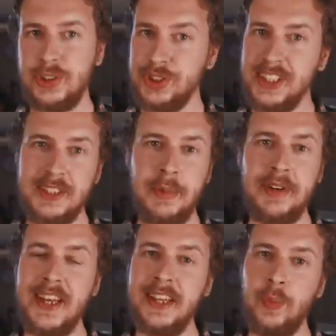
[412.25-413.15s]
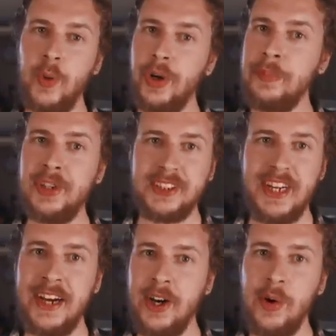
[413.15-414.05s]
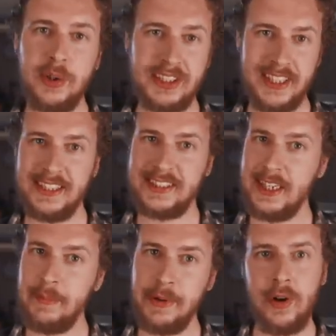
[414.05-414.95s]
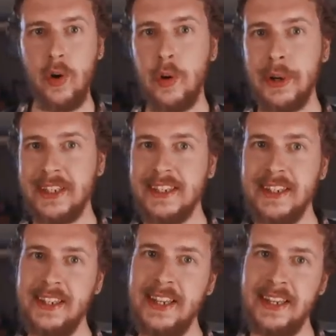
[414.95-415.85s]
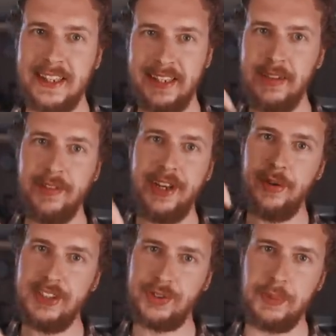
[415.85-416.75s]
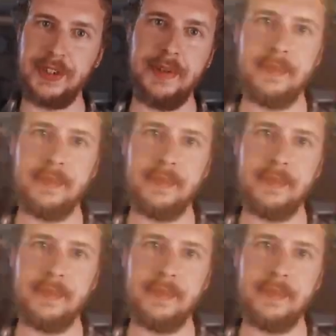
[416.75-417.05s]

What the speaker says: So check them out at watum.io/seb or by clicking the link in the video description.